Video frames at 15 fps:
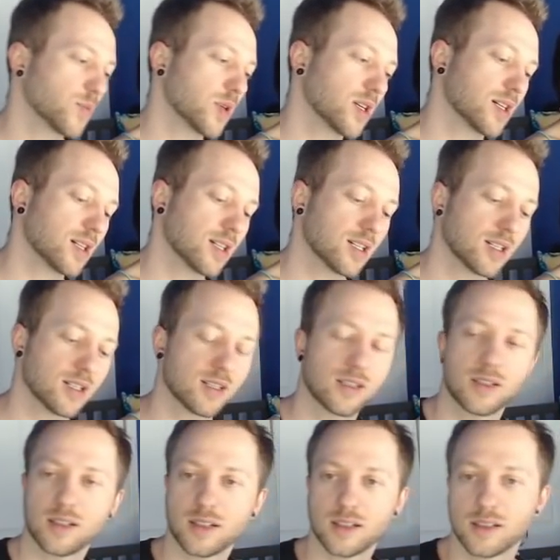But
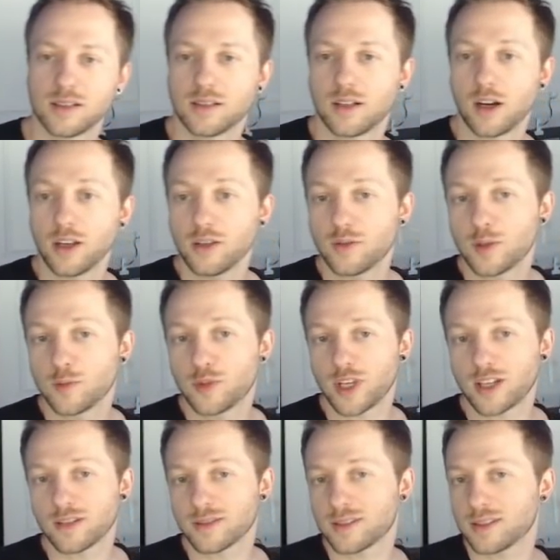our YouTube
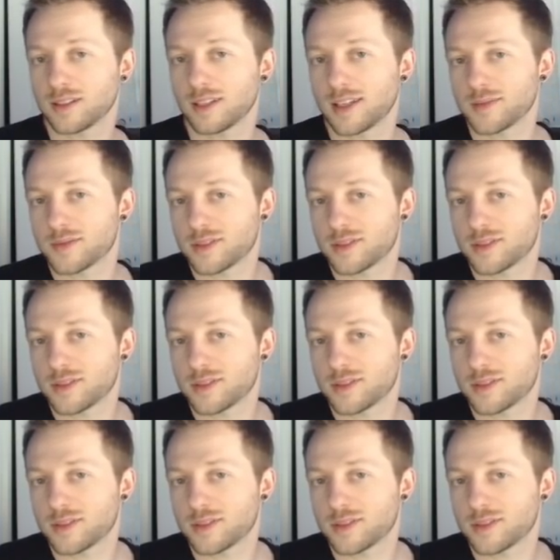channel's still up,